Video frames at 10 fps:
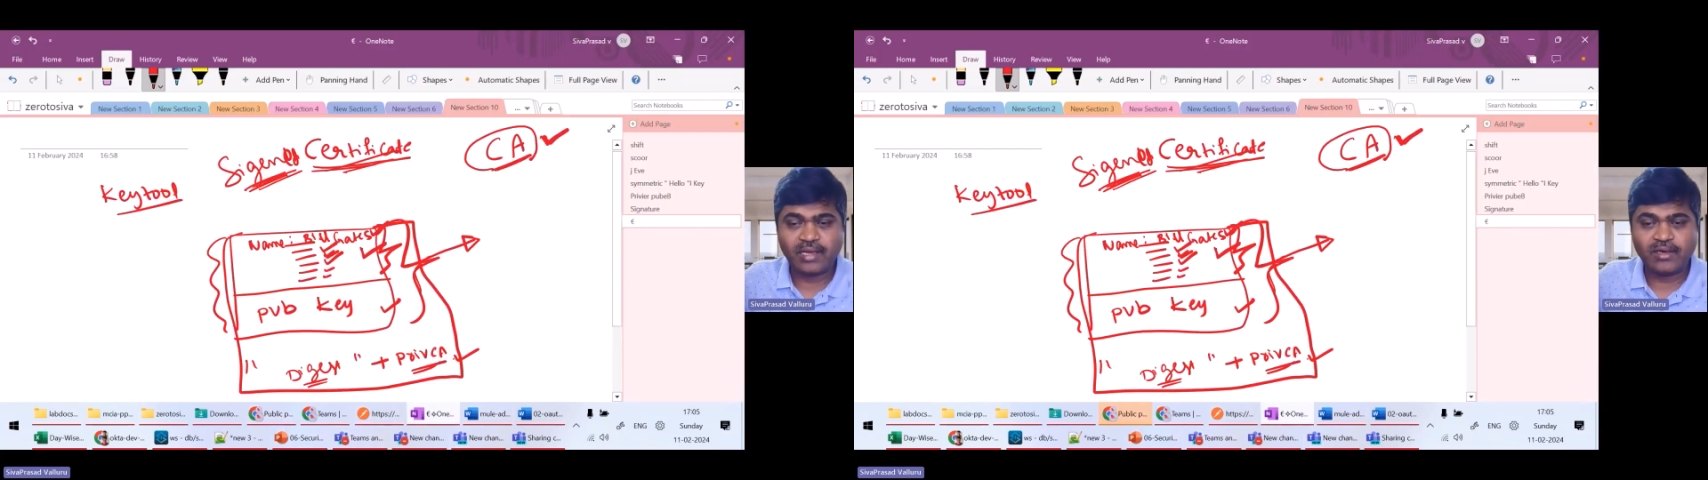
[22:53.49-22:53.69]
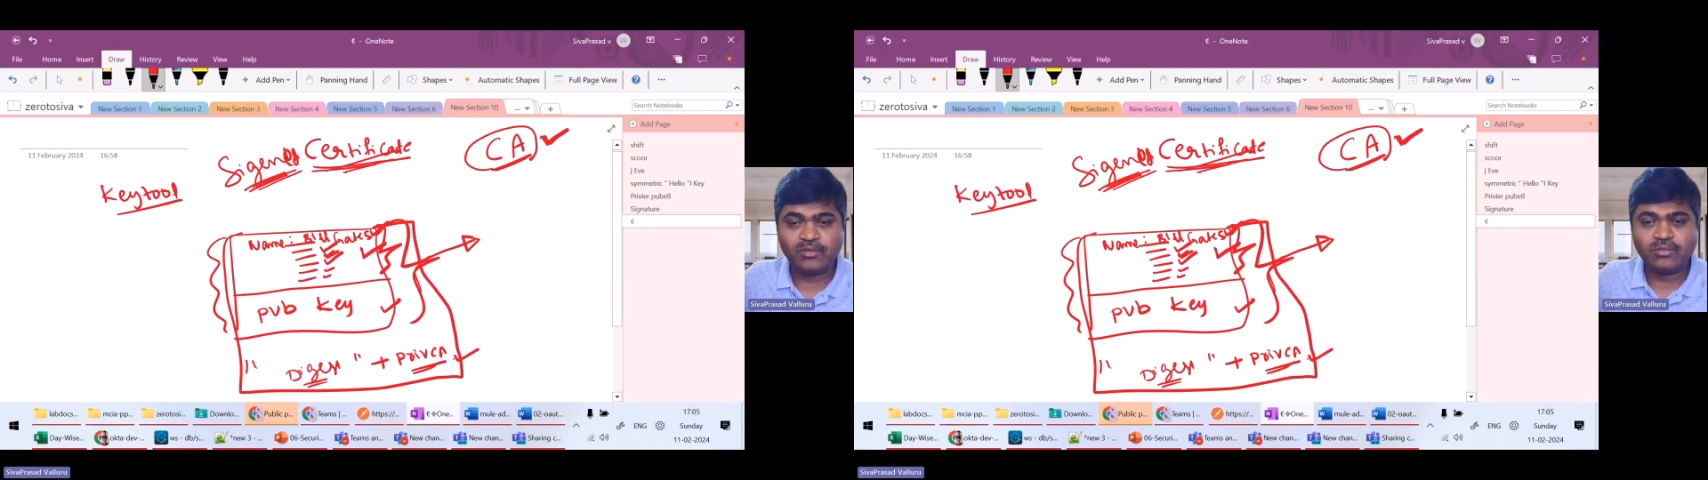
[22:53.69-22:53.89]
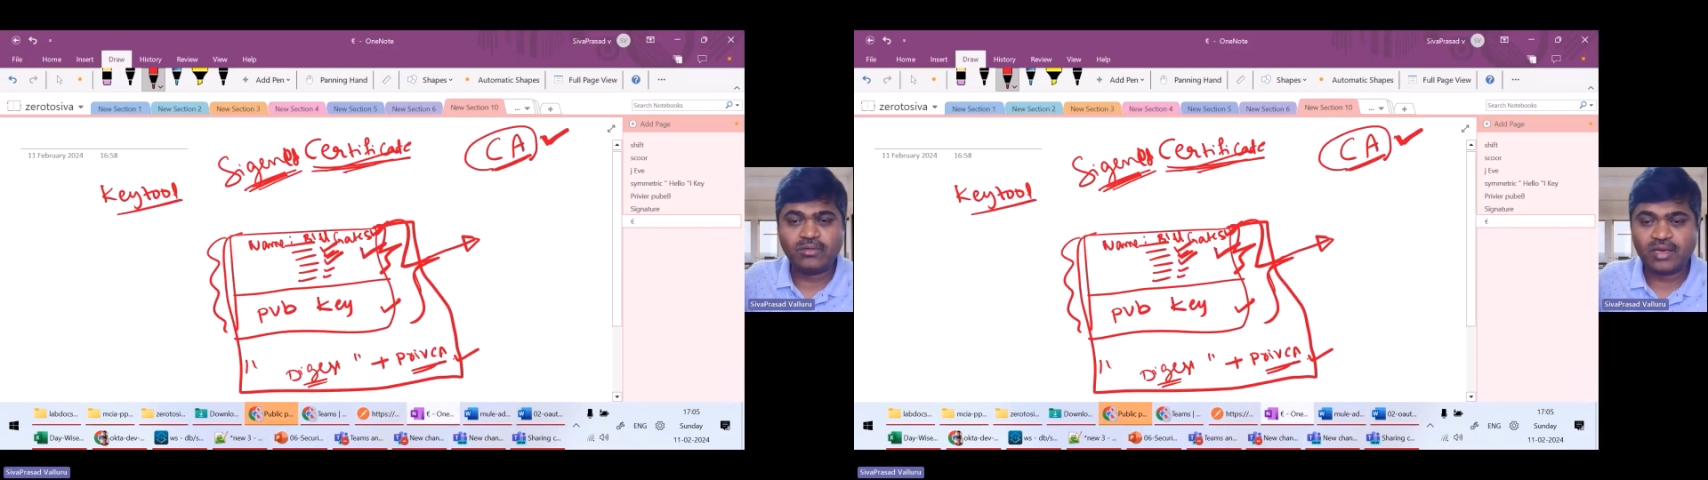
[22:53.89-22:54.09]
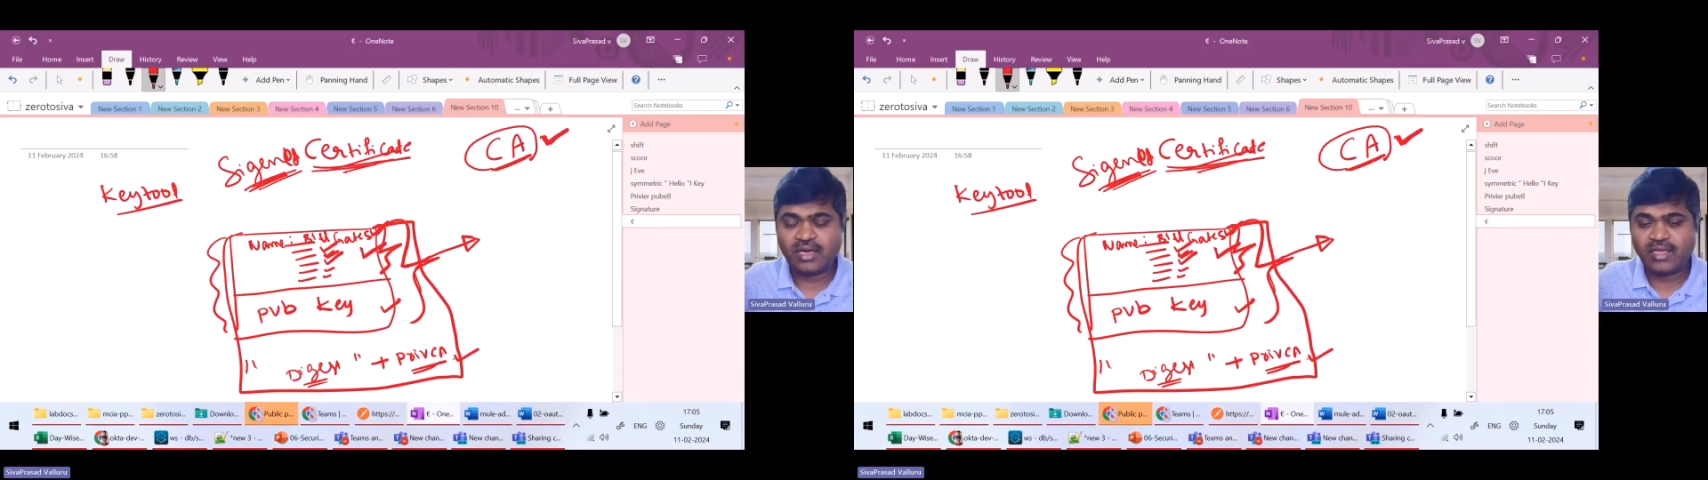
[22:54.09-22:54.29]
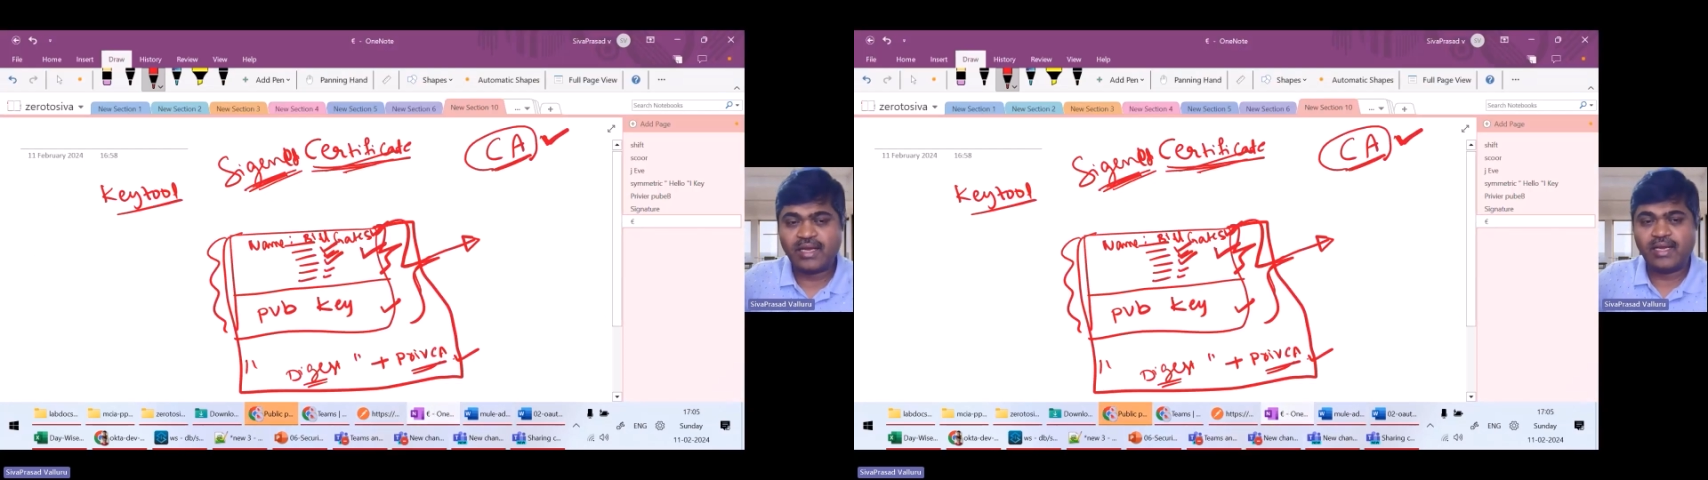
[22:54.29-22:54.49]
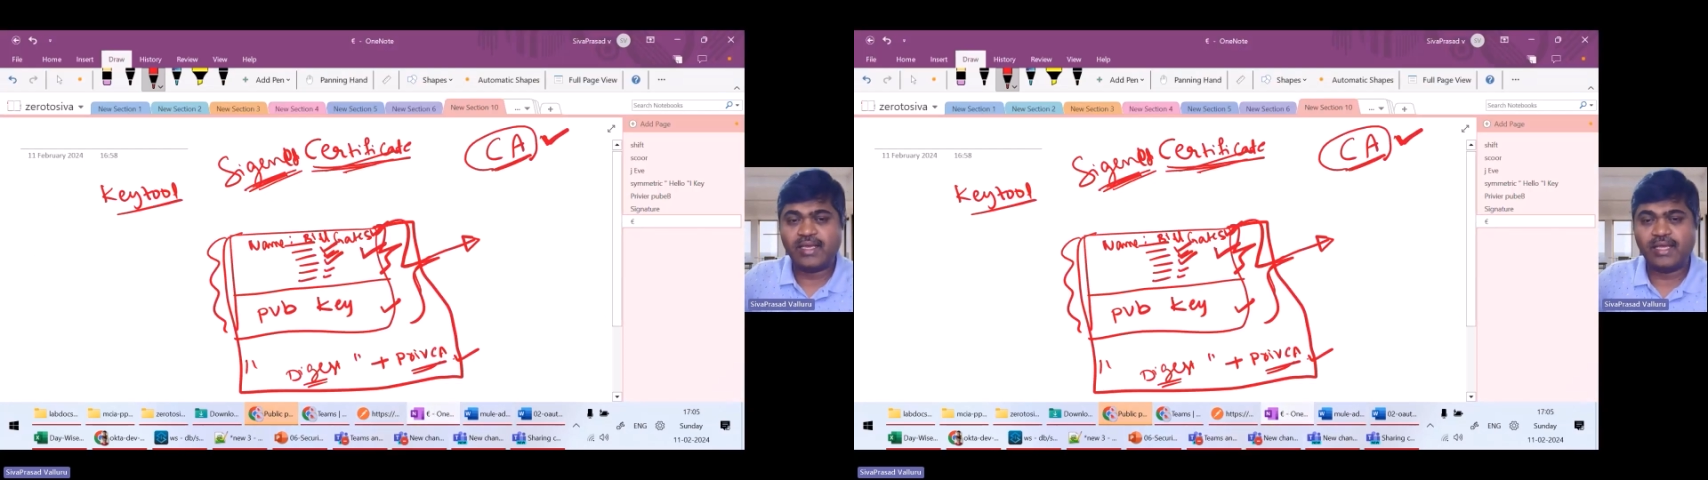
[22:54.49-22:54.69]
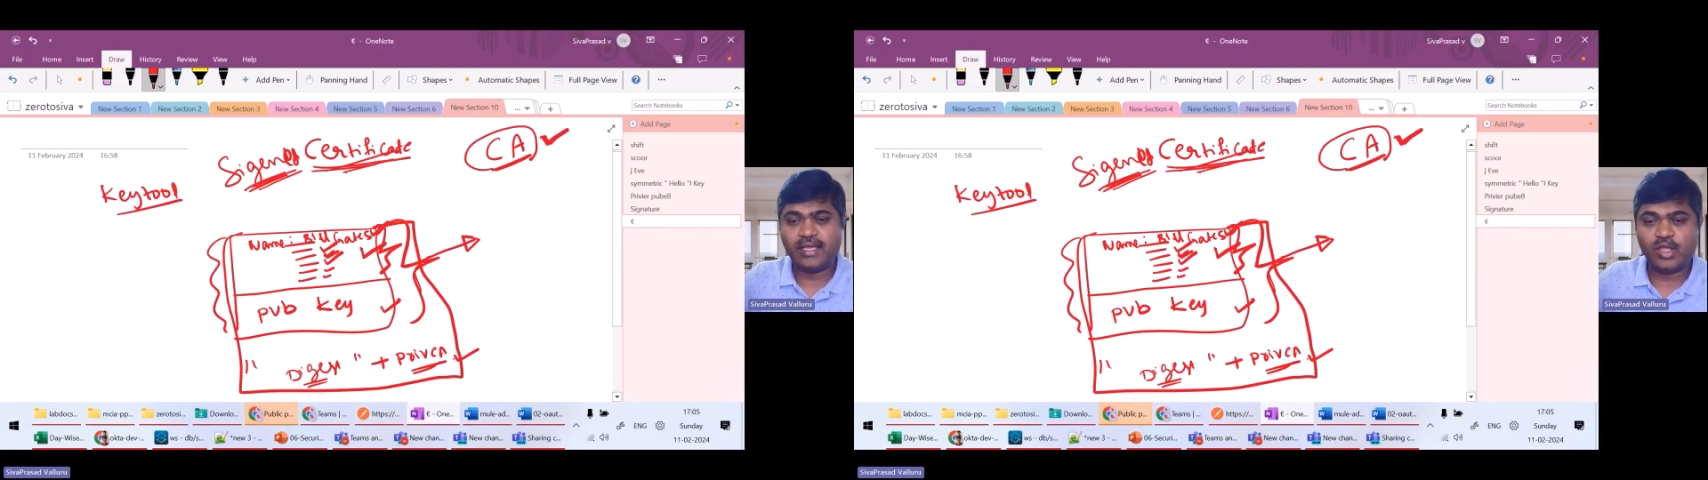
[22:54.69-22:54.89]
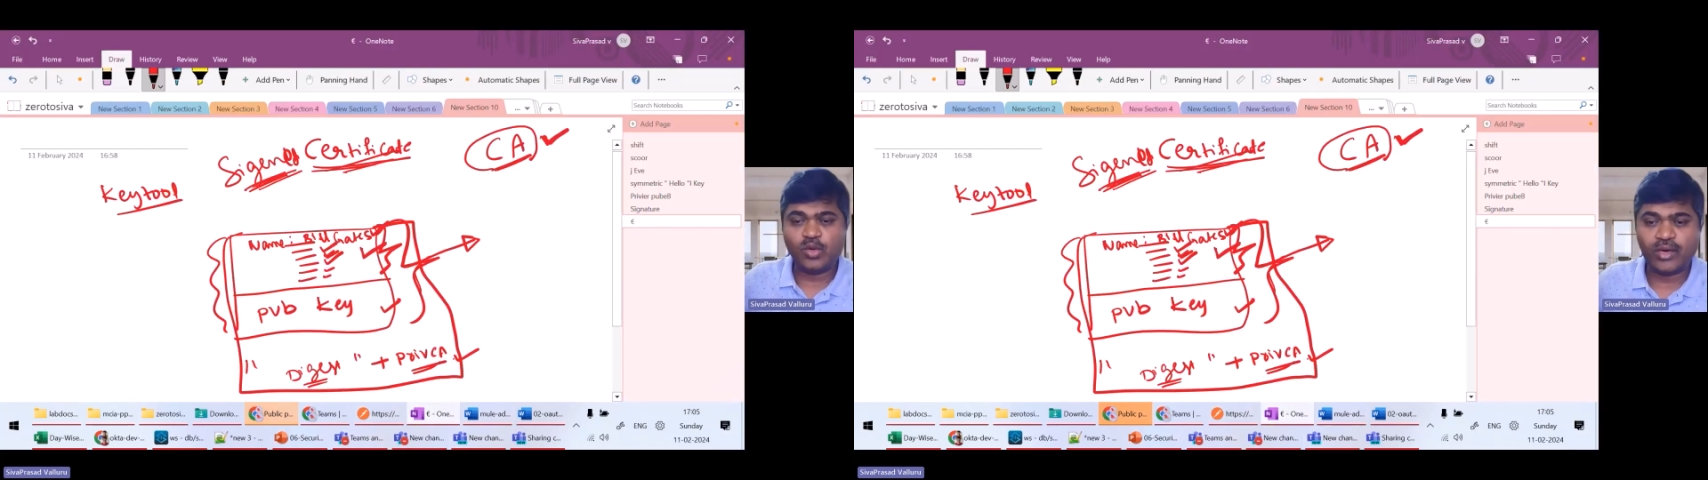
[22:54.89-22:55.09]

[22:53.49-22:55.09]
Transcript: Now, clearly